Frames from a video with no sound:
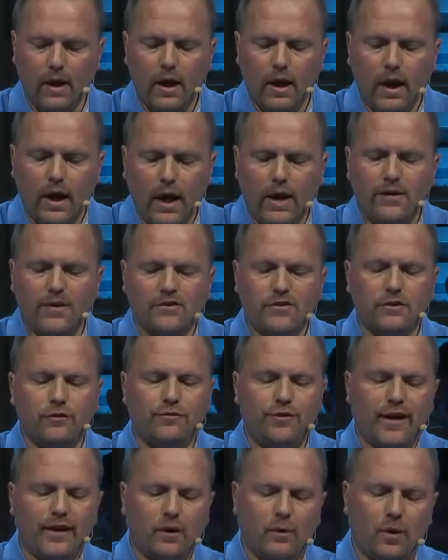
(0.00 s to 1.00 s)
And this is the
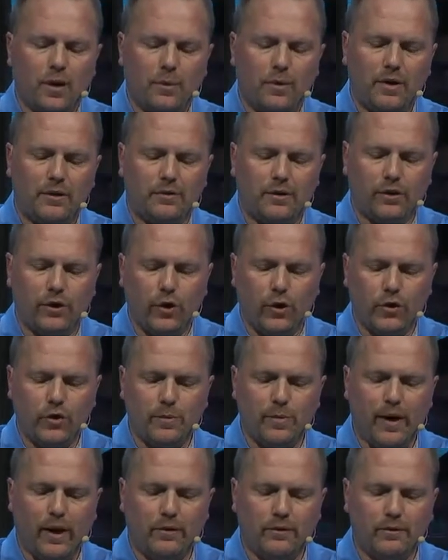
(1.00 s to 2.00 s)
final one I wanted to encourage you
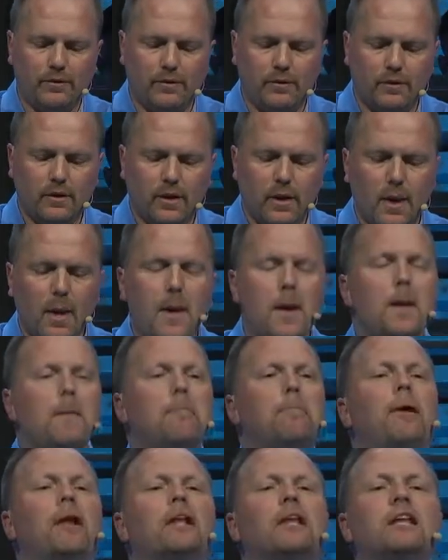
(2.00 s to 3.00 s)
about.
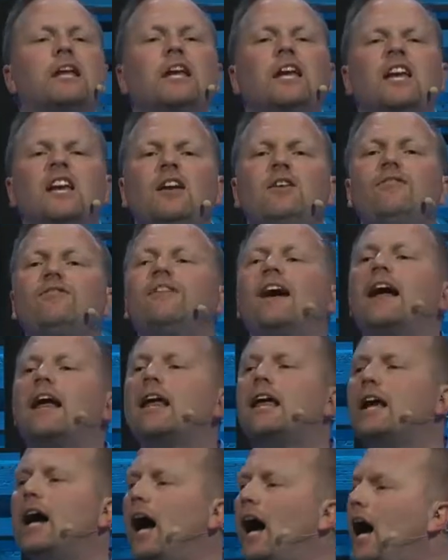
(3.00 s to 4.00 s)
Believe that
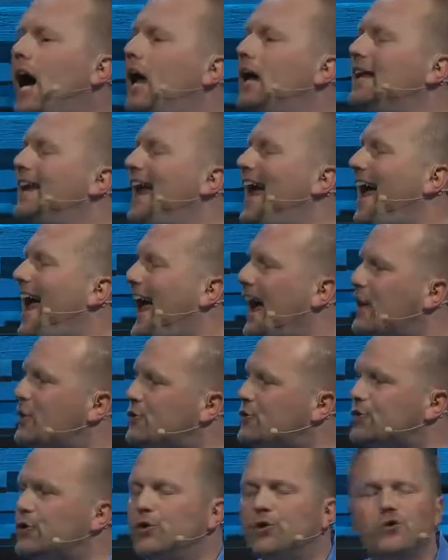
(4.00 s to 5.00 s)
God
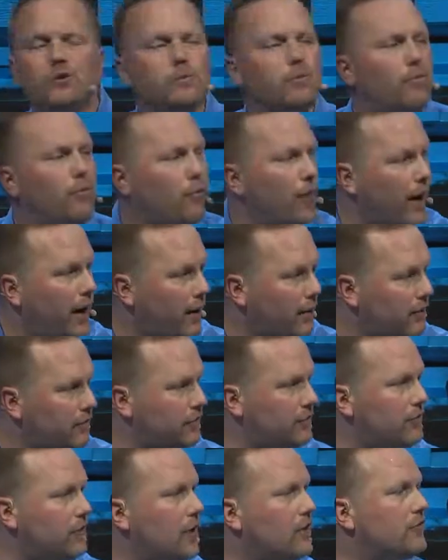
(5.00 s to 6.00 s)
answers
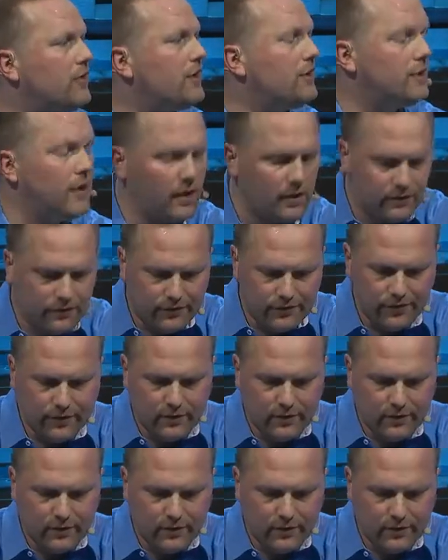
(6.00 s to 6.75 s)
prayers, because He does.